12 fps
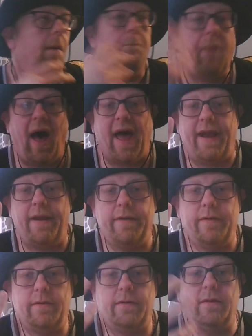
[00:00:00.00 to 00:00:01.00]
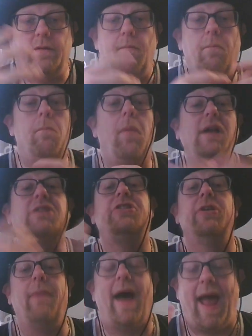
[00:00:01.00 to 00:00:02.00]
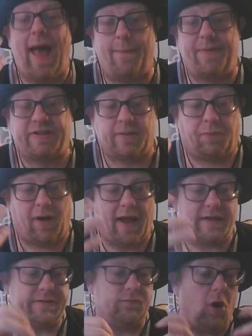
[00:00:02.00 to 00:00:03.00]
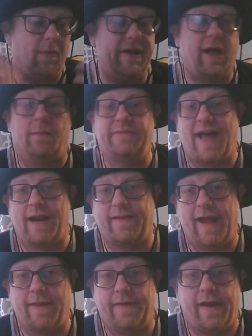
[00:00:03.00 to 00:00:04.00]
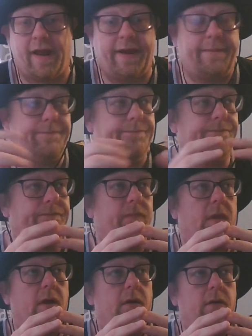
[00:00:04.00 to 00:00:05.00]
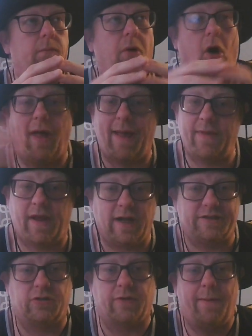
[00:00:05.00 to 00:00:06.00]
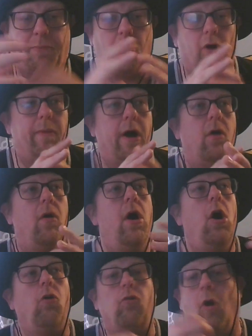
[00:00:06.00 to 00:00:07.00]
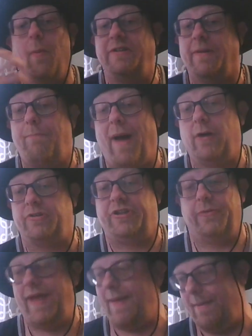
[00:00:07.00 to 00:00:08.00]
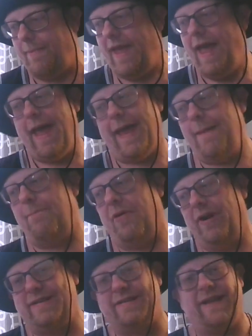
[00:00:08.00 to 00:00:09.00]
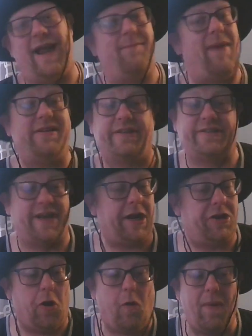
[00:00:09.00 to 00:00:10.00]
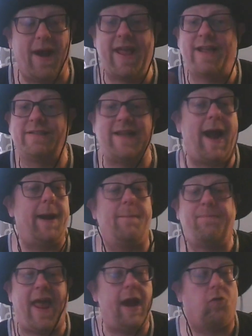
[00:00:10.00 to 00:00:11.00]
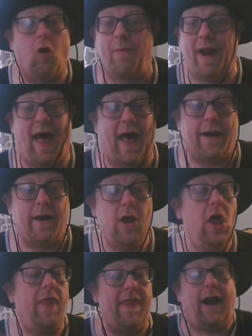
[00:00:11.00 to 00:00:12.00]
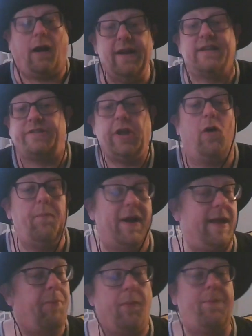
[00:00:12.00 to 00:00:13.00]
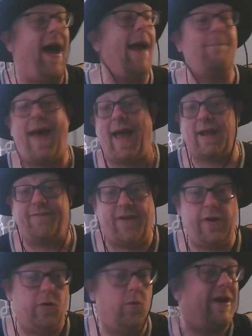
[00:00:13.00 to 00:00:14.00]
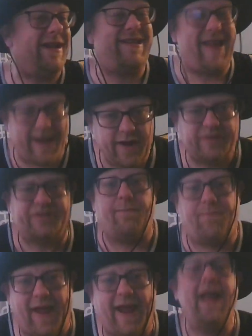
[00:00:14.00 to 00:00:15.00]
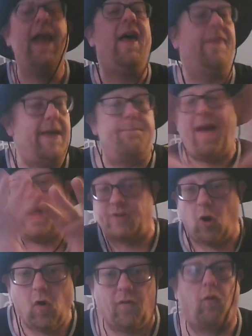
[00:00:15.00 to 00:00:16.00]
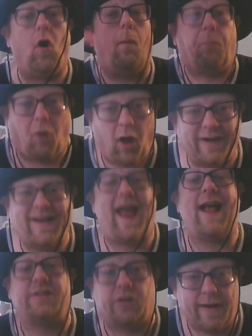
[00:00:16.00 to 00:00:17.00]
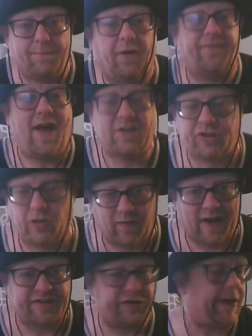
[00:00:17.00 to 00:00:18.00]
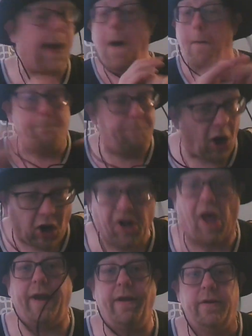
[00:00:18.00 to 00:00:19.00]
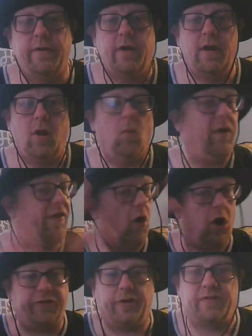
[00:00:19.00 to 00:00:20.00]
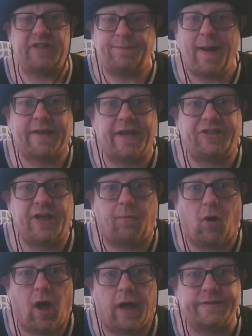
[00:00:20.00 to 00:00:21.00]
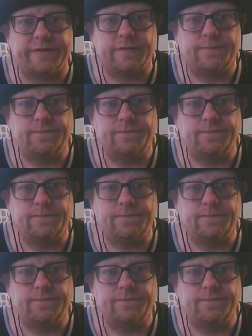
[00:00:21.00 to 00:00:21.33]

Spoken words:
But, much to my happy surprise, Roman comes out at the end of the night. Paul Heyman cuts a great promo. Roman's about to. He puts, and basically saying nobody is there to take Roman on. There is nobody. Pat McAfee, who continues to be the best overall broadcaster in professional wrestling, bar none, with all due respect to Jim Ross.